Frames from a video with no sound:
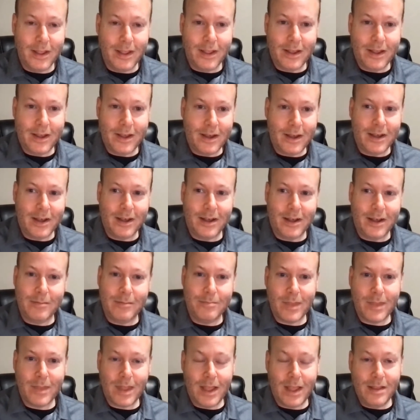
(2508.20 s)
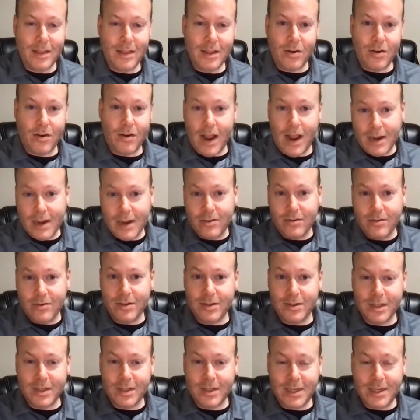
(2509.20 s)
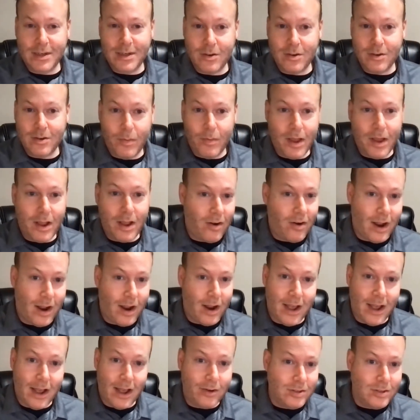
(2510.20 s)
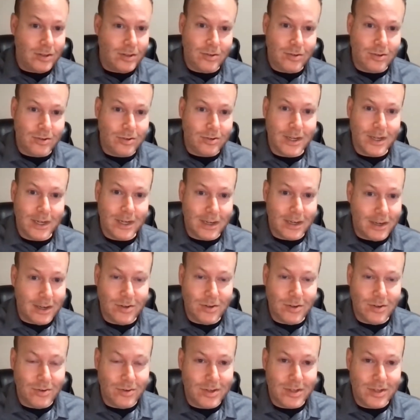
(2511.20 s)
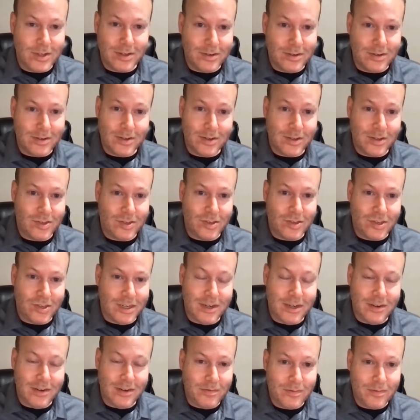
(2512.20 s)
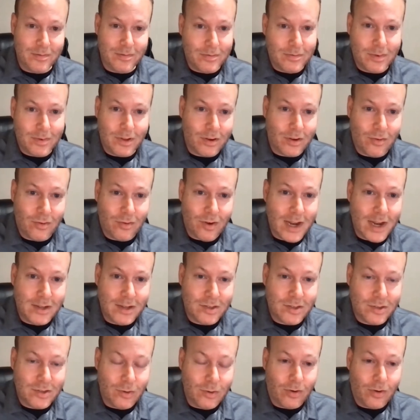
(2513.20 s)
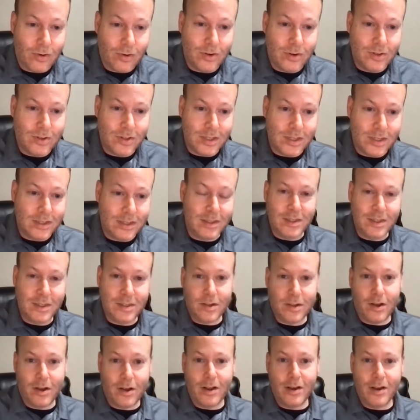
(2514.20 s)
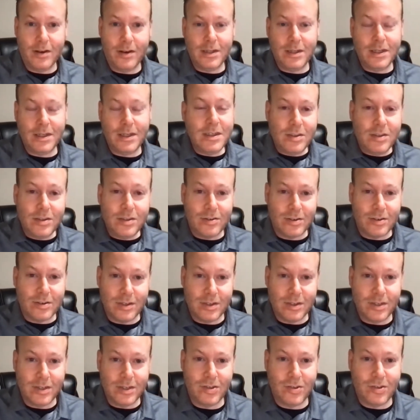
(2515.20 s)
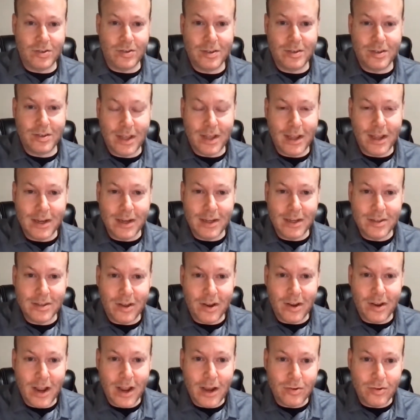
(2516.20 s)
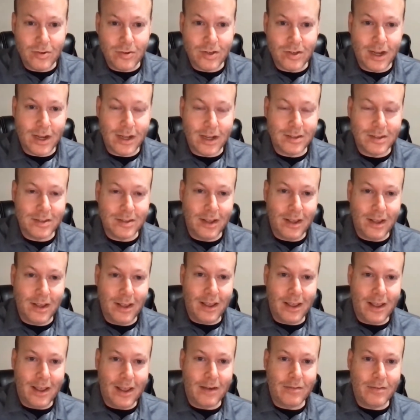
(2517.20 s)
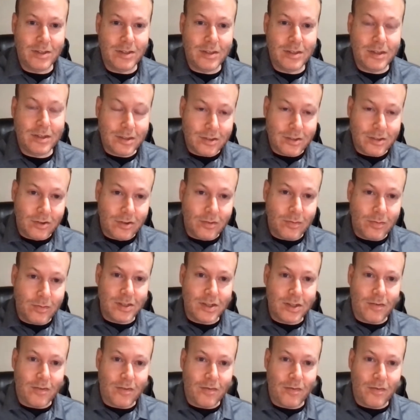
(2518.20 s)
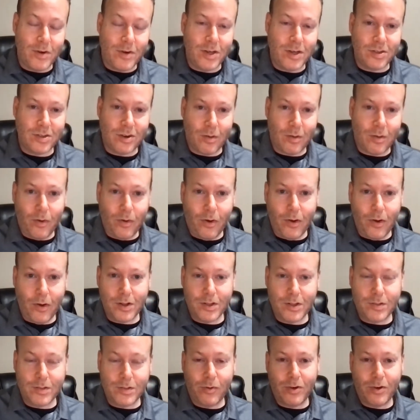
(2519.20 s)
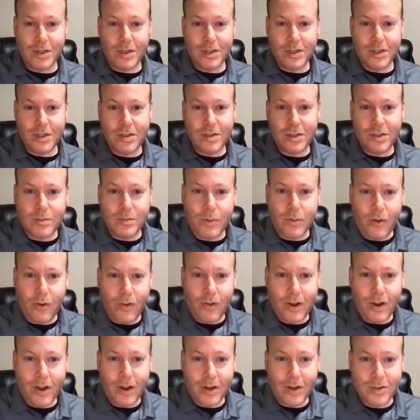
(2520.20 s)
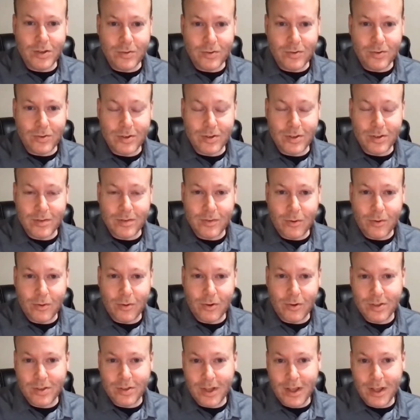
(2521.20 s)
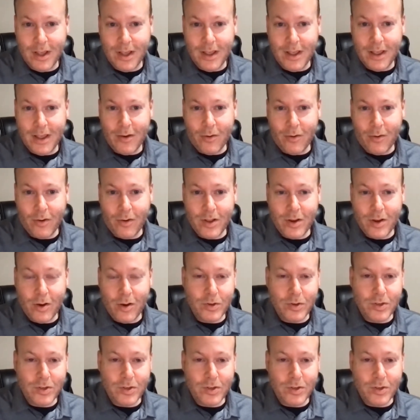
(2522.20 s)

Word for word: um, and then your accuracy. No matter how you do it, you can achieve uh, great scores, at least on easier conditions, that is, on house shots. Obviously, it's a little bit tougher when you start bowling on sport conditions, bowling on tours, of course, or the Open